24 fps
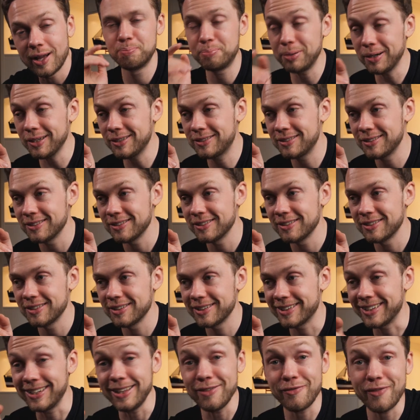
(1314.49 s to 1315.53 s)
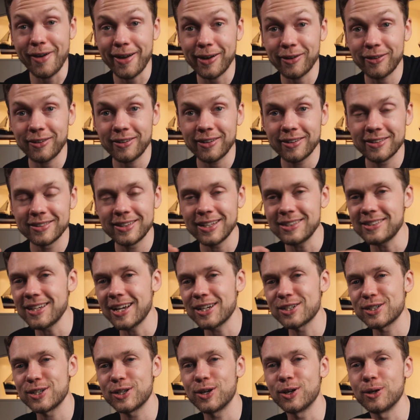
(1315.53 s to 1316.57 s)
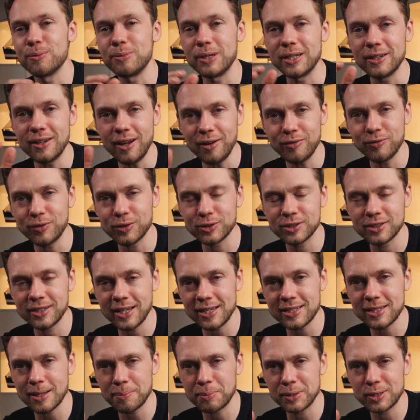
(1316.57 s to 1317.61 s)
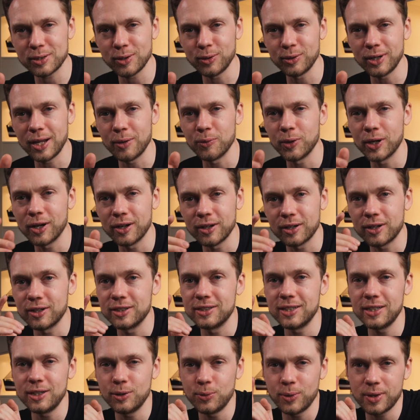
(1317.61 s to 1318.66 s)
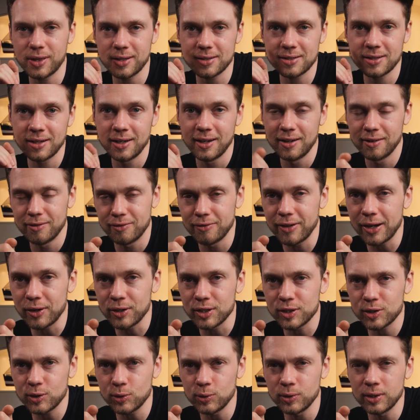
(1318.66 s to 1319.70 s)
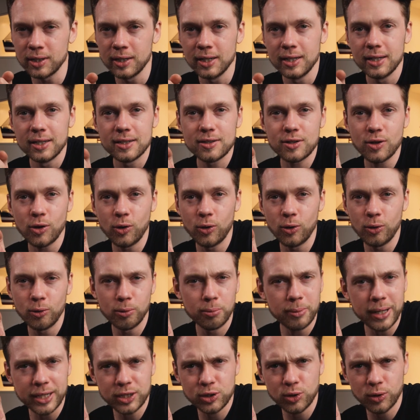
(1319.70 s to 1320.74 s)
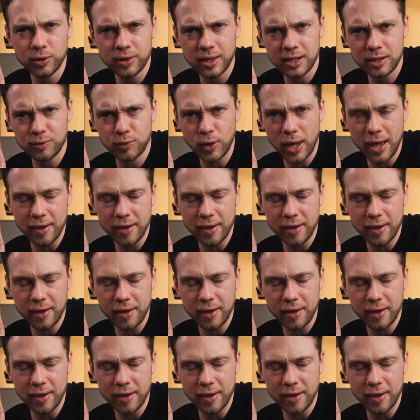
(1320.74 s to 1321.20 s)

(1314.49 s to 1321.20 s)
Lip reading: But cliffhanger, that's actually going to be enough for today's episode, and we're going to continue with this very soon. So make sure that if you